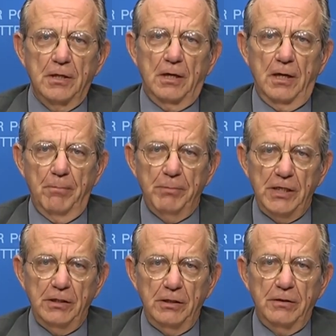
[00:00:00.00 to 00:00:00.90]
uh,
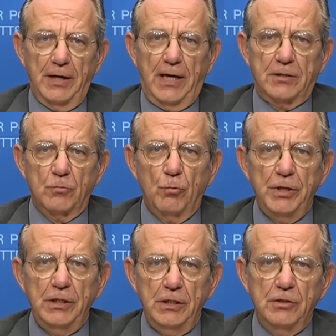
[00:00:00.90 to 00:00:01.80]
meaning that
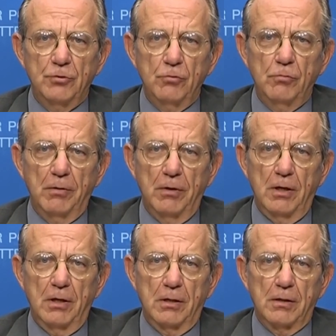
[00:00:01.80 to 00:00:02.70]
we need to
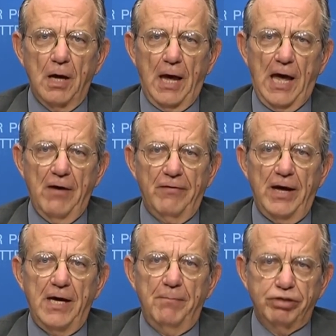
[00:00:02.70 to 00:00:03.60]
uh, have
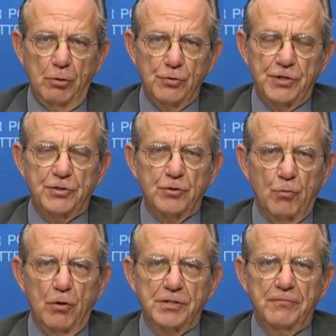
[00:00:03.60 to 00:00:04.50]
a process
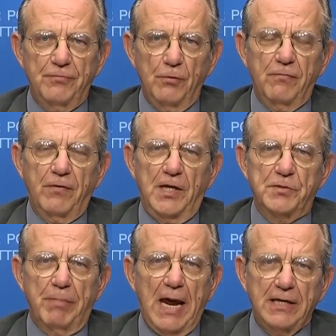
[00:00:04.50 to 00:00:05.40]
towards a
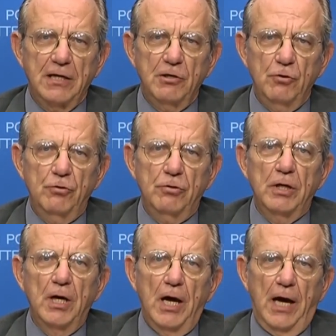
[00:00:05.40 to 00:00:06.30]
full-fledged banking union,
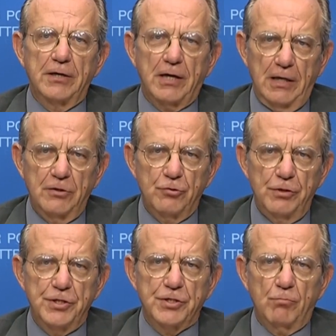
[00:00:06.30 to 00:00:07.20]
and
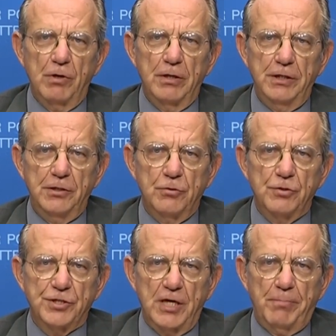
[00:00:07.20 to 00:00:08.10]
countries will need to
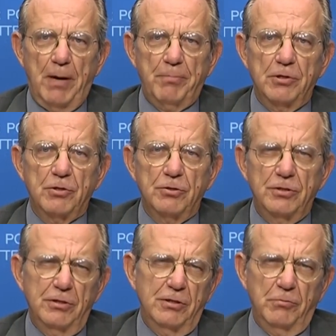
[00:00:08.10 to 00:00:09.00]
step up and
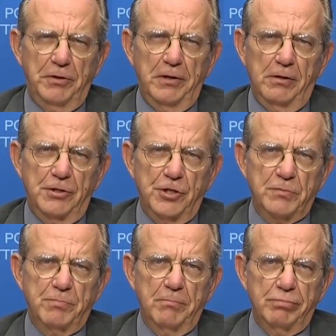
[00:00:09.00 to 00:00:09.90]
continue with their
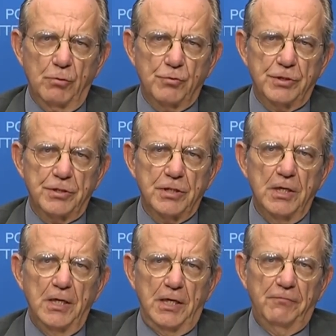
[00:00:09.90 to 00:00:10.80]
adjustment process
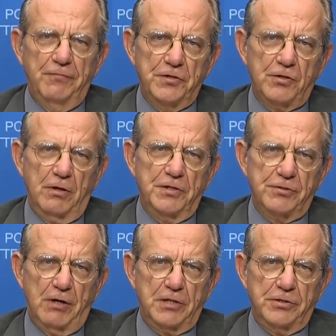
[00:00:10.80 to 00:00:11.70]
in fiscal and
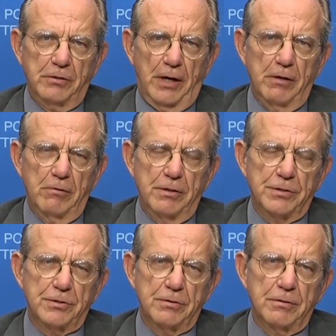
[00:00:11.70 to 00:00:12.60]
structural areas.